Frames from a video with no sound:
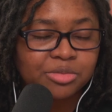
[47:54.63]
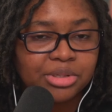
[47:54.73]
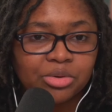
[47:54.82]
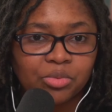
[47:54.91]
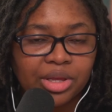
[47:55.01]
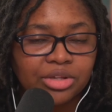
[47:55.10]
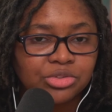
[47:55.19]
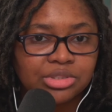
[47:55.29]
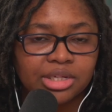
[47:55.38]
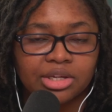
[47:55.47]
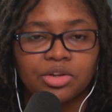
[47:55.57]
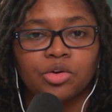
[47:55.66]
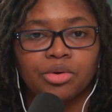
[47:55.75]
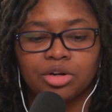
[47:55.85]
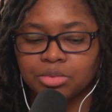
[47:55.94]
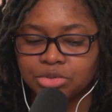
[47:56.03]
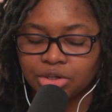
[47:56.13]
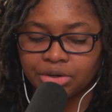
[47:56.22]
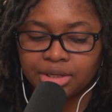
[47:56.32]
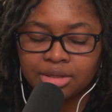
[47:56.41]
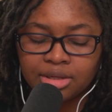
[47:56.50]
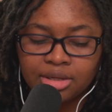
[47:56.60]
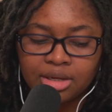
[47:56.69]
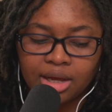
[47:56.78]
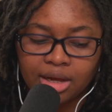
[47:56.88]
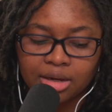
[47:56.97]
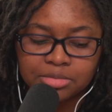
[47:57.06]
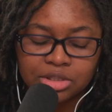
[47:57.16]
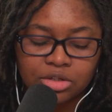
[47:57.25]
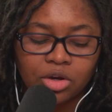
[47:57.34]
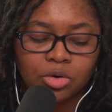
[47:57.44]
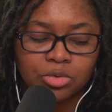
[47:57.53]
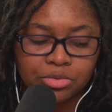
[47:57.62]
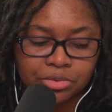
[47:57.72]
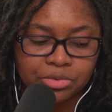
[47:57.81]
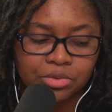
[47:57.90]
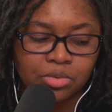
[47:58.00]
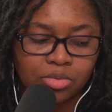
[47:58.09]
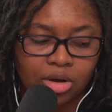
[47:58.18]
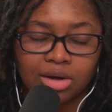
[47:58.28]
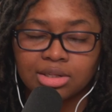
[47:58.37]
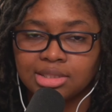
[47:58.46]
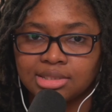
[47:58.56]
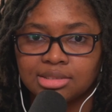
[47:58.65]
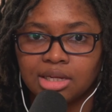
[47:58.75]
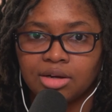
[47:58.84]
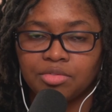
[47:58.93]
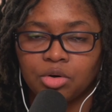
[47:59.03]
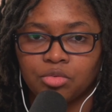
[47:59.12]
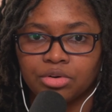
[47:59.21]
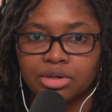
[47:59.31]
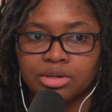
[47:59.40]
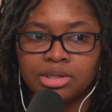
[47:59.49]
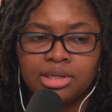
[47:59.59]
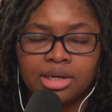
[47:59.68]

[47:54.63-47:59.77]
been an interesting and incredible journey to go through all of this stuff over